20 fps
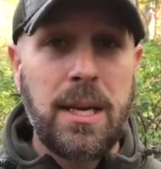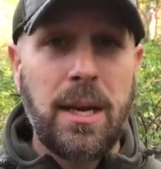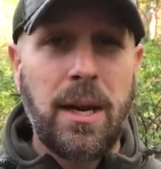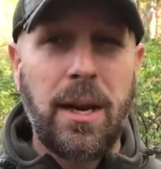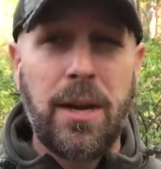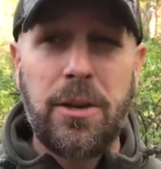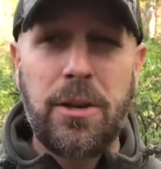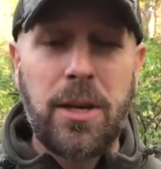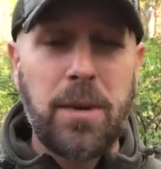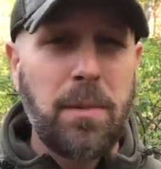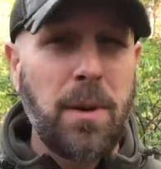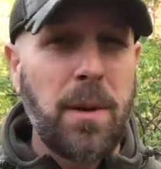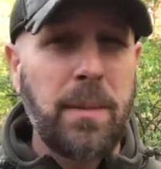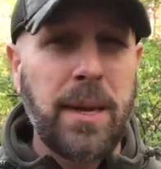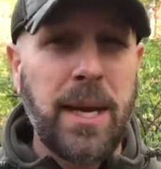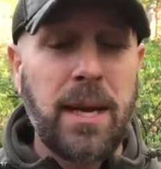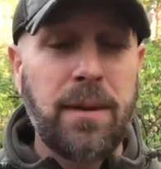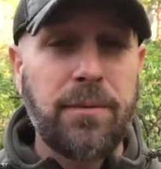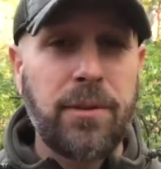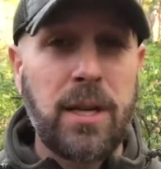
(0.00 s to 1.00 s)
Uh, you can probably
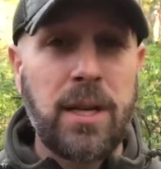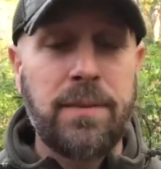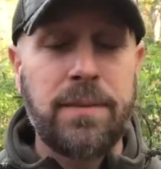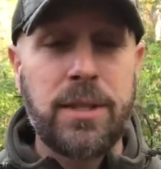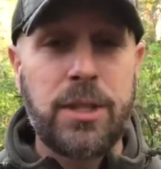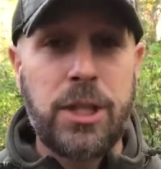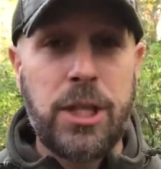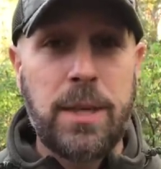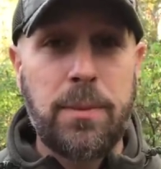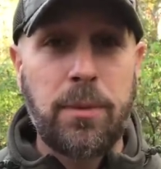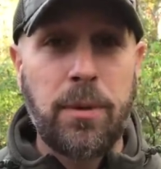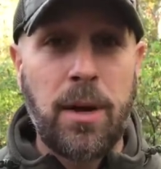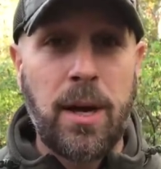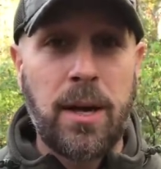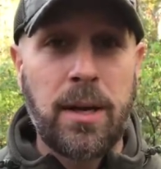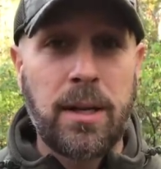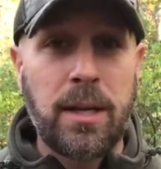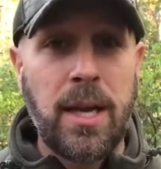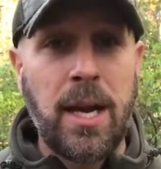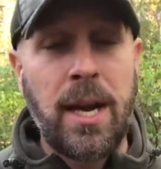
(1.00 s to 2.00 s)
get it for even cheaper
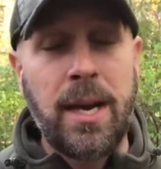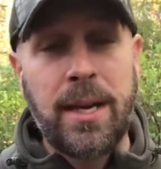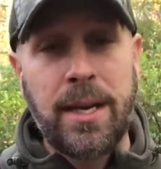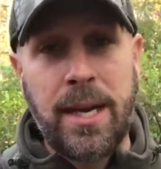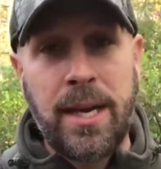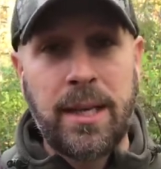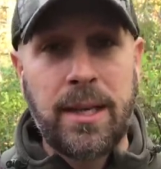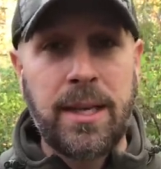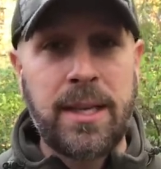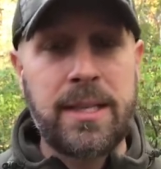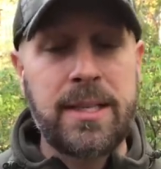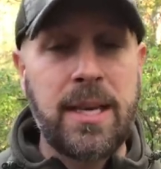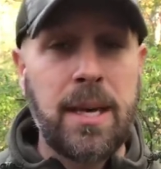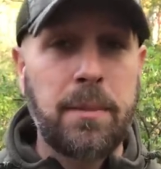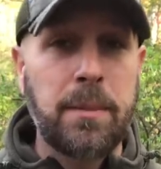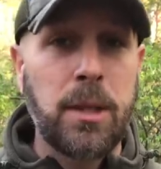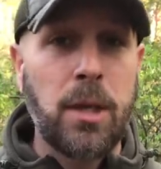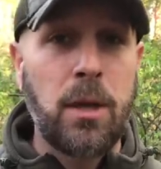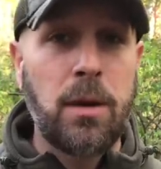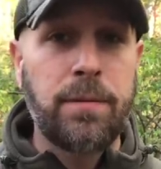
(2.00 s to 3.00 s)
online. Again, links down
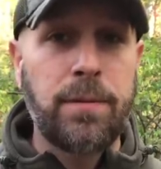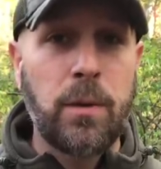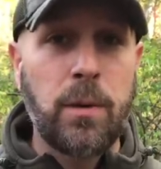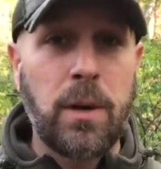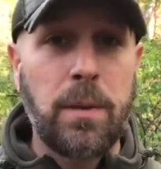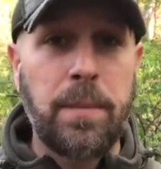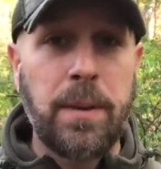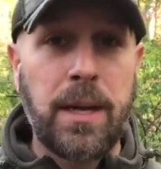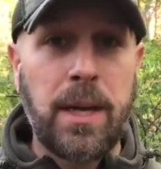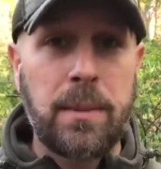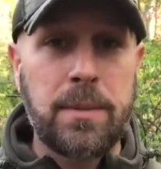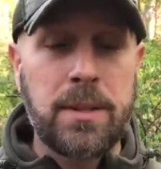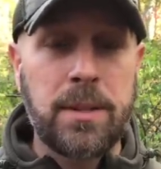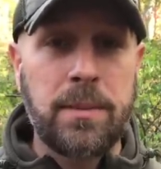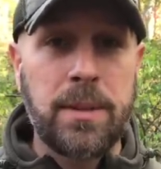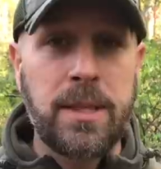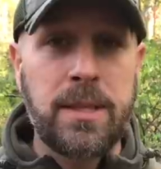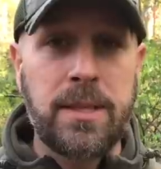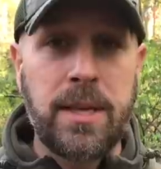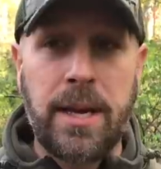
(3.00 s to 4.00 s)
below if you want to pick up some
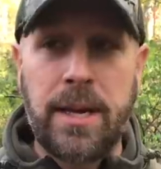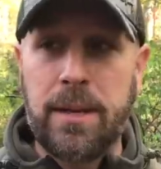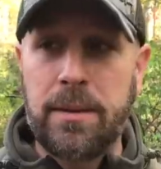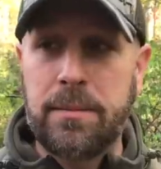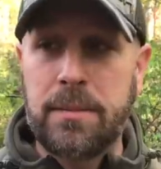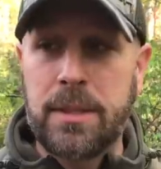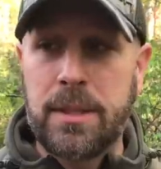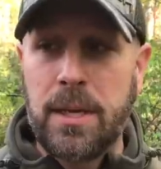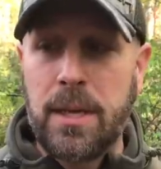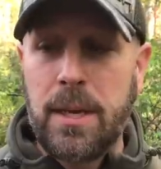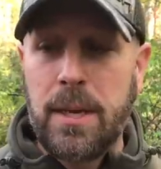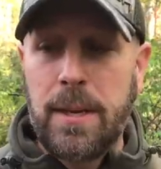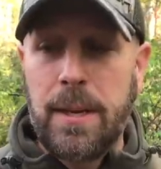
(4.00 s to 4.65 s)
of these items.